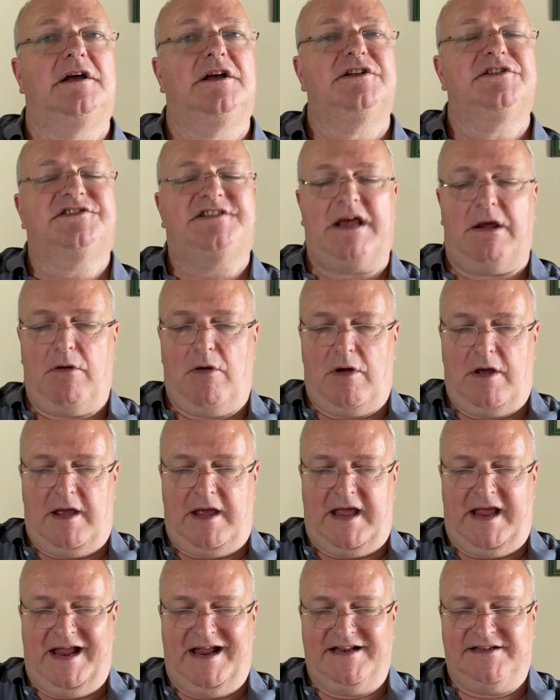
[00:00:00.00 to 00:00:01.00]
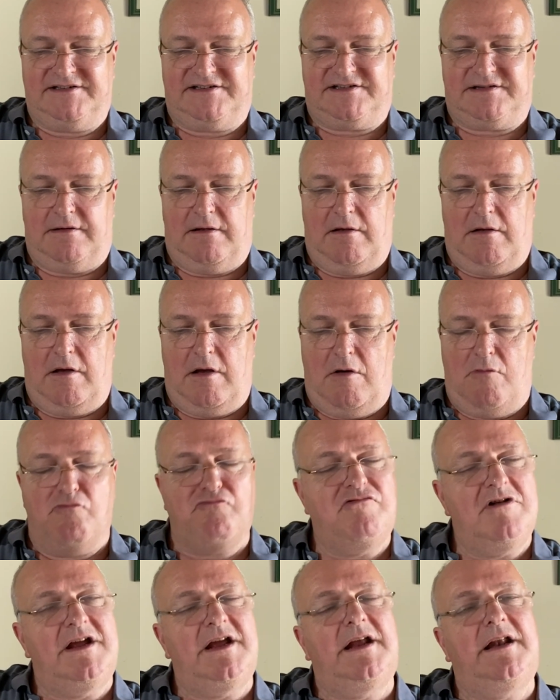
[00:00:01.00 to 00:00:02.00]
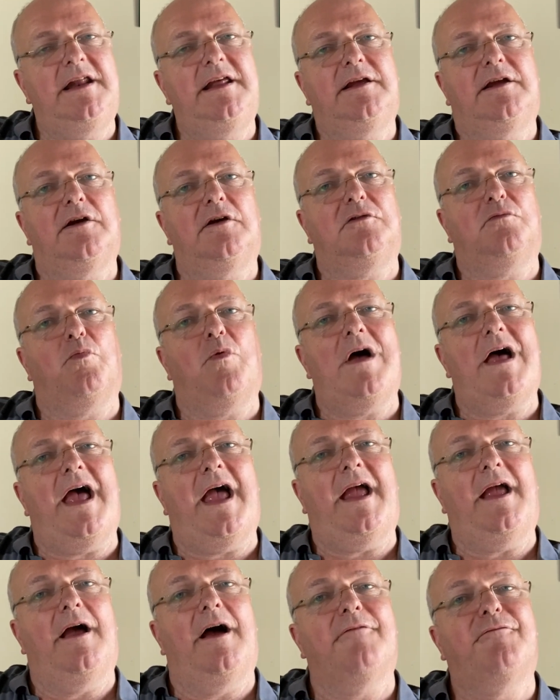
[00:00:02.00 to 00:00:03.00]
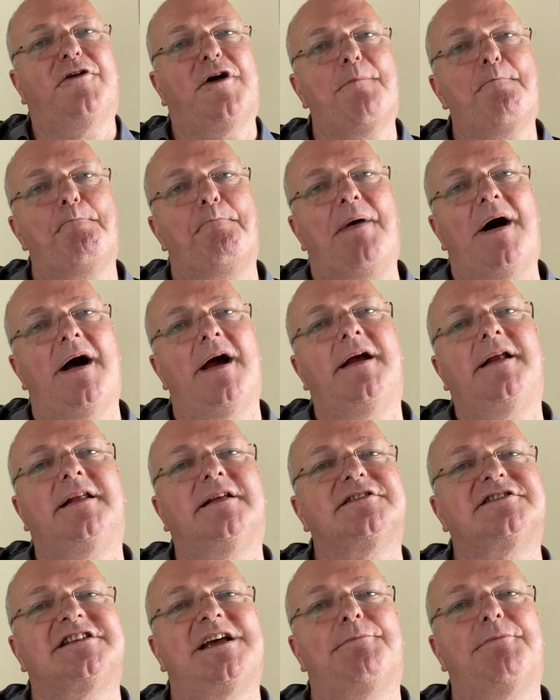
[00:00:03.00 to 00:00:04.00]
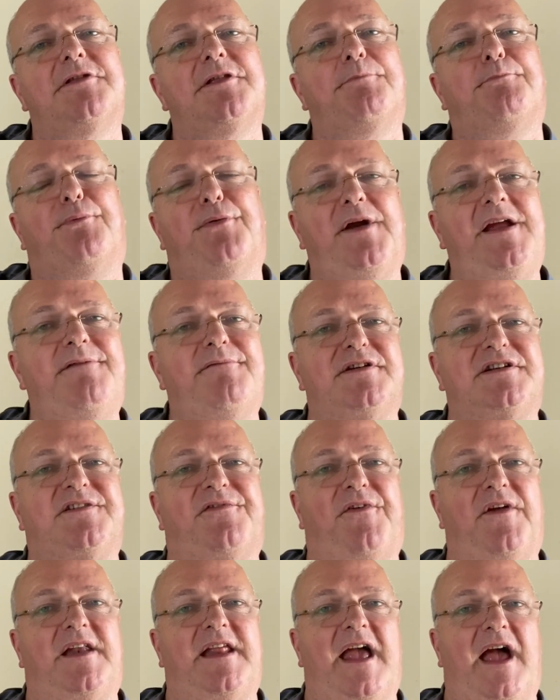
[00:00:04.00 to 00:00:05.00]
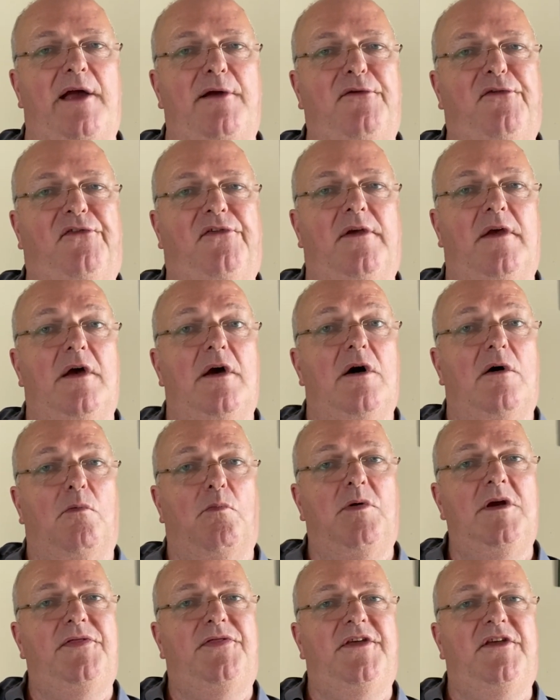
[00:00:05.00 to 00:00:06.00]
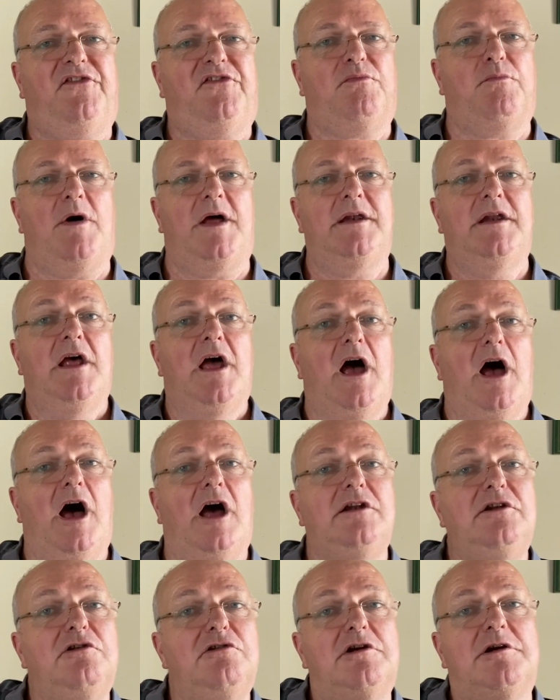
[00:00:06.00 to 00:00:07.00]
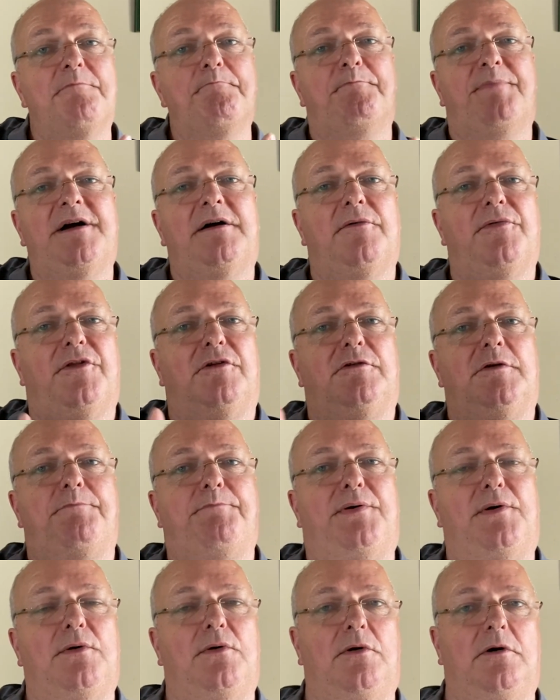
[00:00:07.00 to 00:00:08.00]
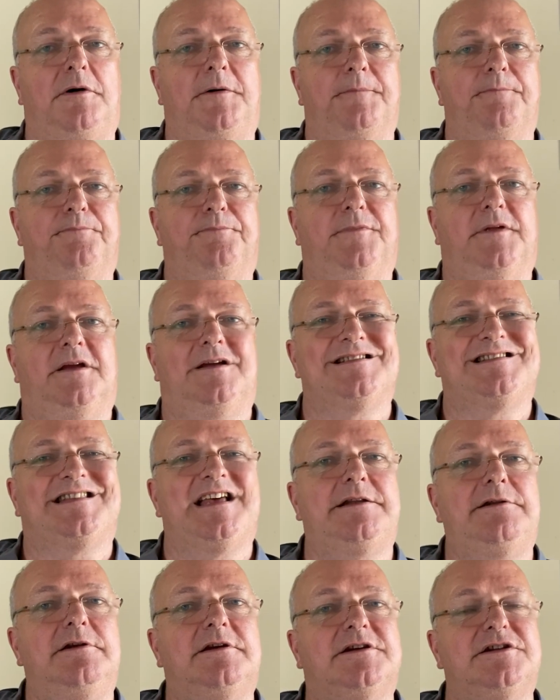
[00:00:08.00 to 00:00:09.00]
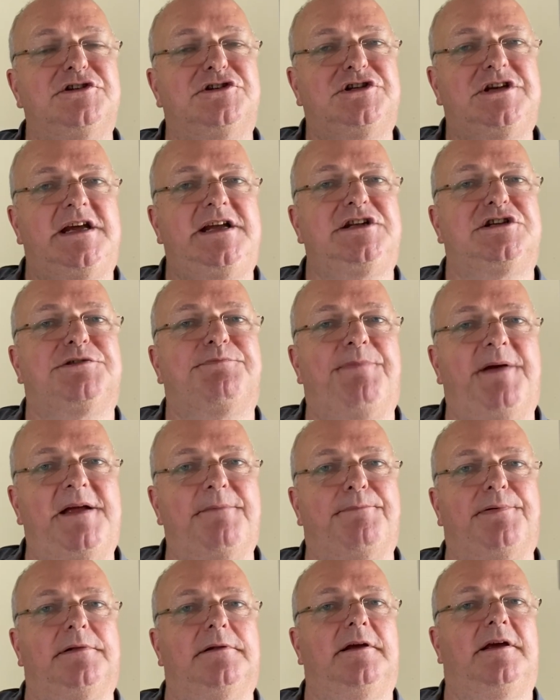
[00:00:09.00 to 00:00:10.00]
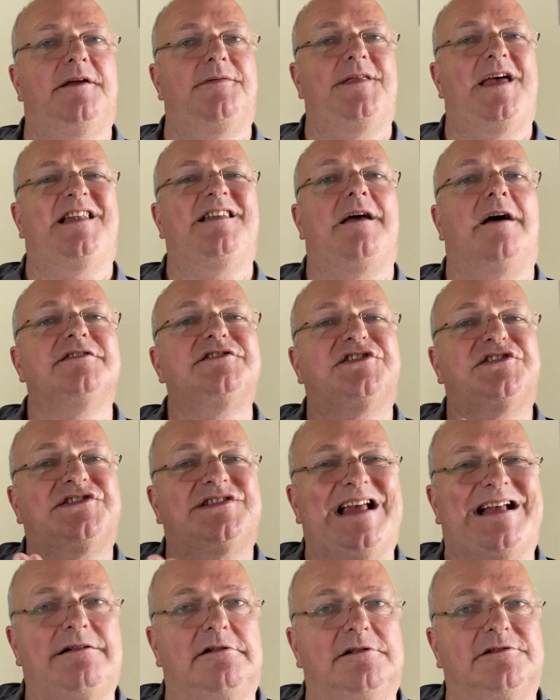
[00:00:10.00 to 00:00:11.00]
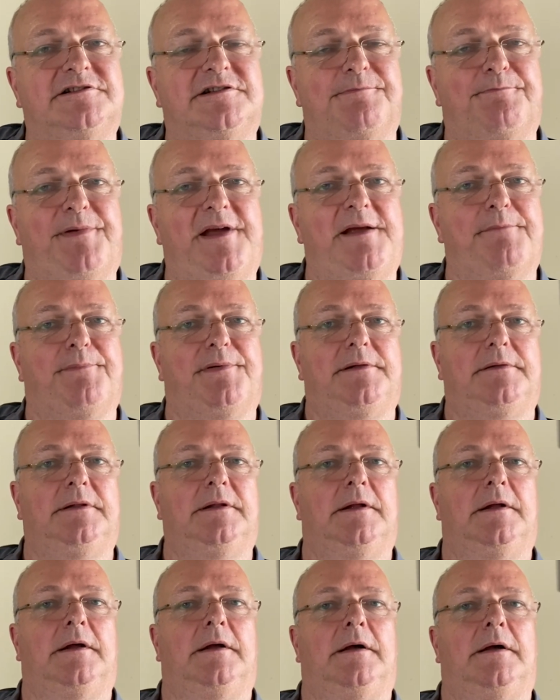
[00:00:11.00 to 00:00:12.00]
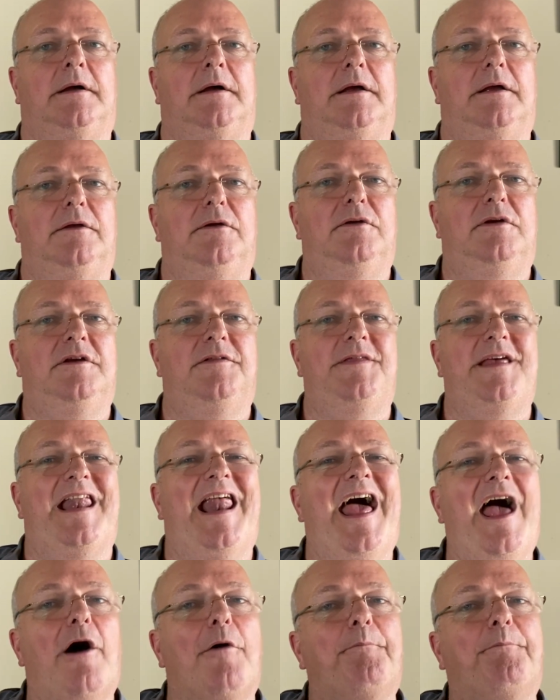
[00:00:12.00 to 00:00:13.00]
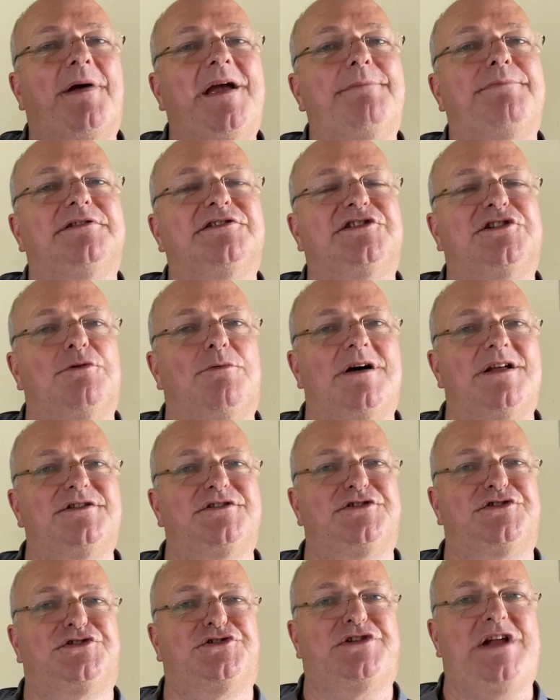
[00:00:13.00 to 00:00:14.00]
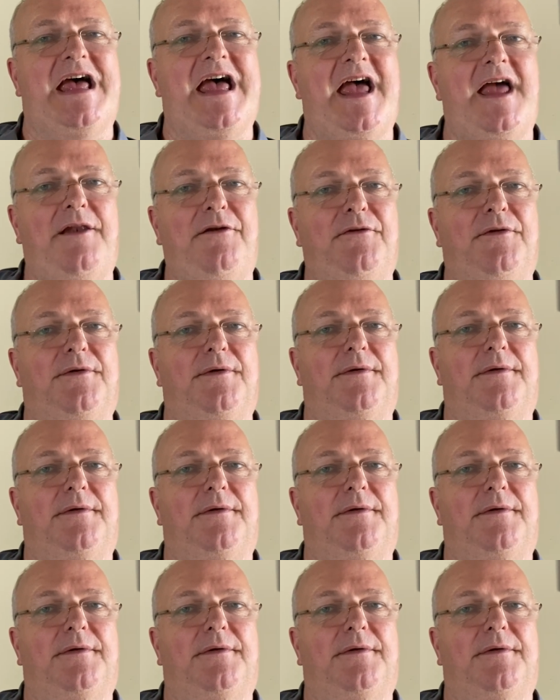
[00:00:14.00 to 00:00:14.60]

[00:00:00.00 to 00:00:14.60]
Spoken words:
So it's a really good way of combining some of the previous videos with this one, and you can build the rapport. Because then you can teach people, you can then sell to people, you can then help people to understand.